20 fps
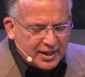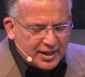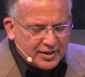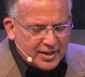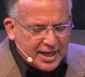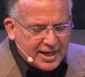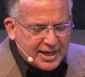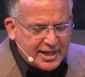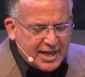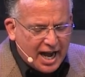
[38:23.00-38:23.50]

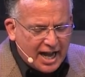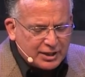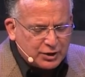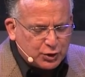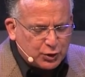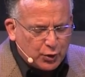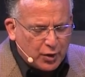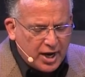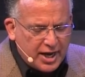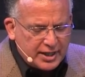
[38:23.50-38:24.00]
that God's
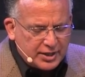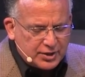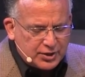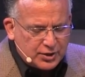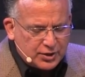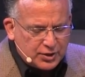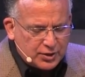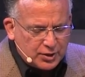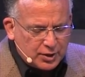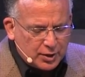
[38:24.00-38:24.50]

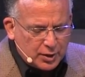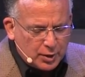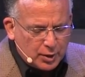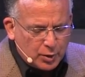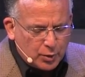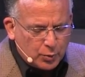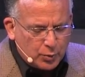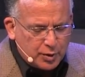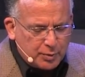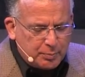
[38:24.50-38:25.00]
grace
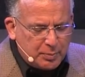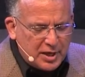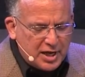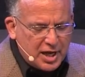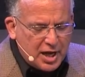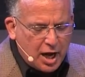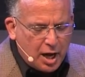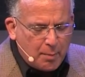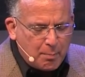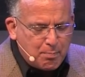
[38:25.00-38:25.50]
would
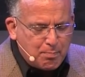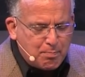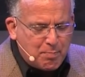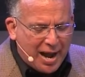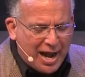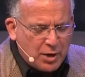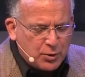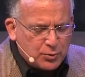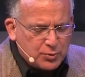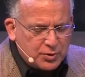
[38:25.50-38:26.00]
be
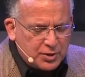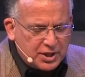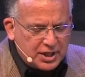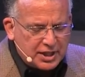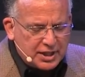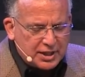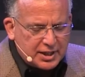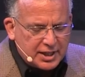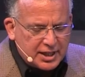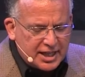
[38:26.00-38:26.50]

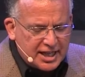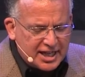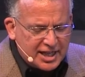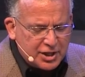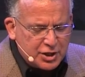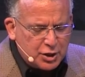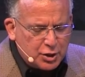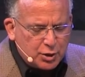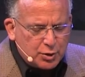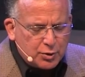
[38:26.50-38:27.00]
abounding in
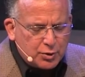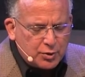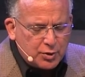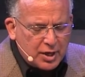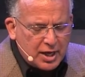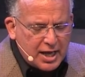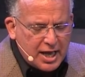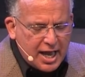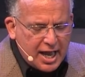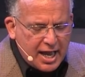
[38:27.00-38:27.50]
you
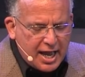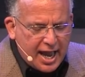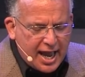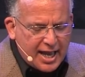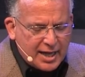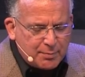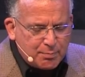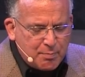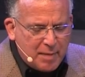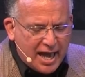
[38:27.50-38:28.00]

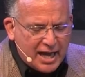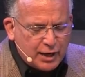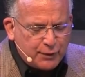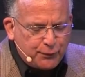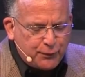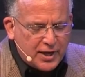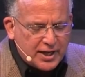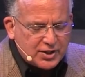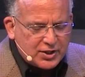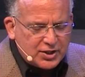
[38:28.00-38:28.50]
and
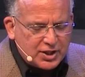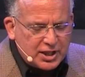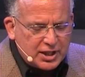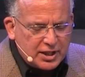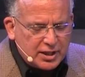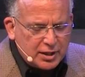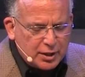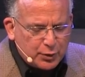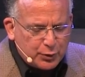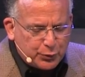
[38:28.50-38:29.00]

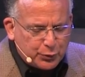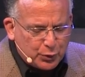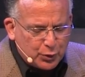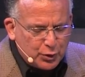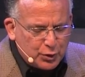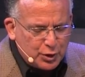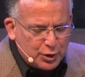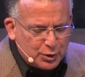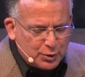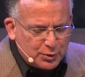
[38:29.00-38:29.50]
manifesting
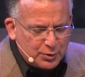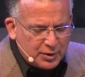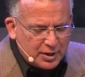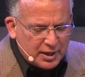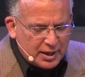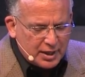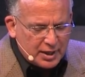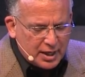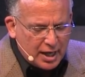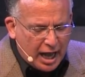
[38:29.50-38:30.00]
through you.
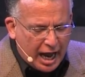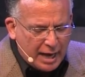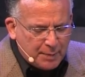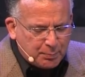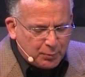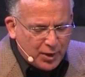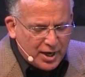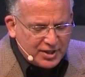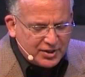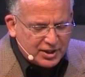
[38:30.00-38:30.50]
I
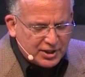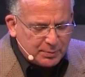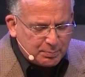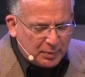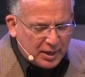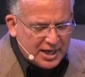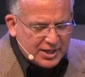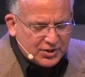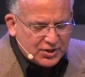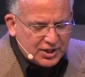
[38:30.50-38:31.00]
pray this
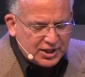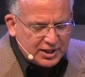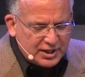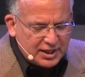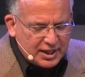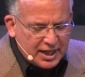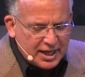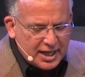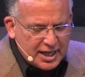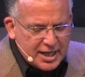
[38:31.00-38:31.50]
blessing
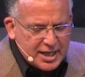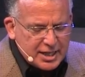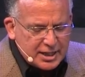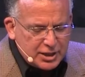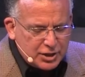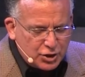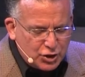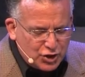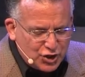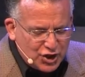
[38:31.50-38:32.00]

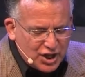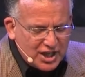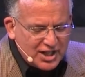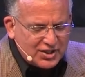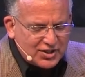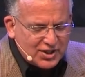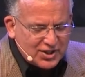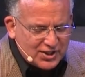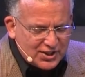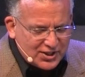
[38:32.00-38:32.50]
in
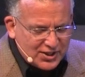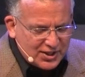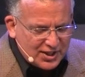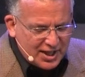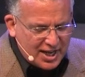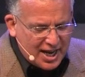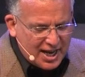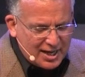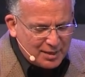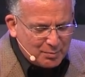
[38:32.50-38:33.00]
Jesus'
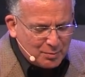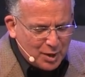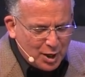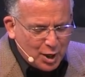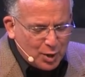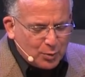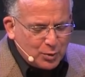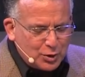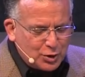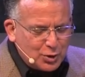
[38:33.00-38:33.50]
name.
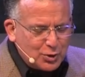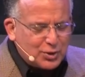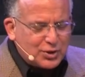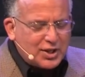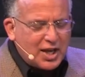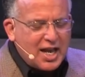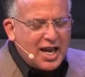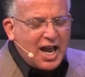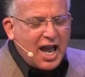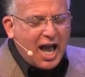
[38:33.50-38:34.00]
Would you
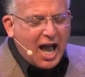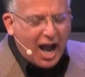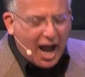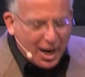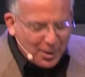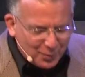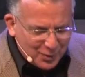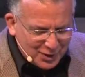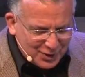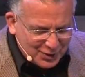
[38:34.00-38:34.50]
say,
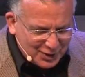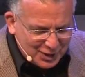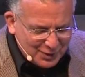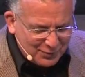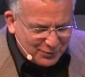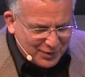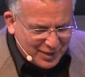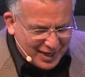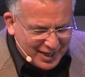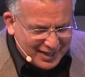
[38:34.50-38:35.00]
I
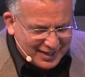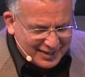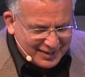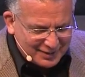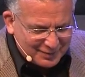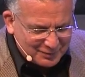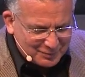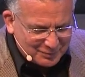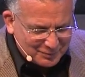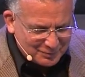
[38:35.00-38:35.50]
receive that?
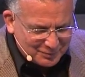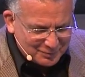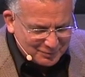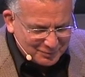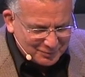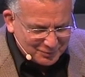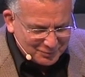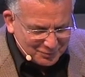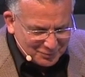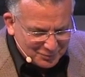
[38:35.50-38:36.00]

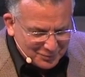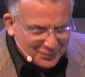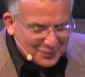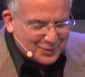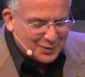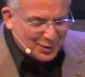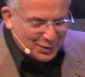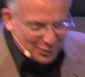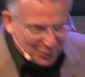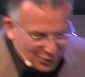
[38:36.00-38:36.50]

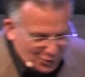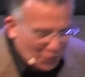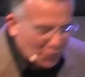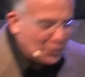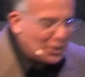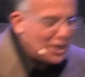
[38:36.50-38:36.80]
So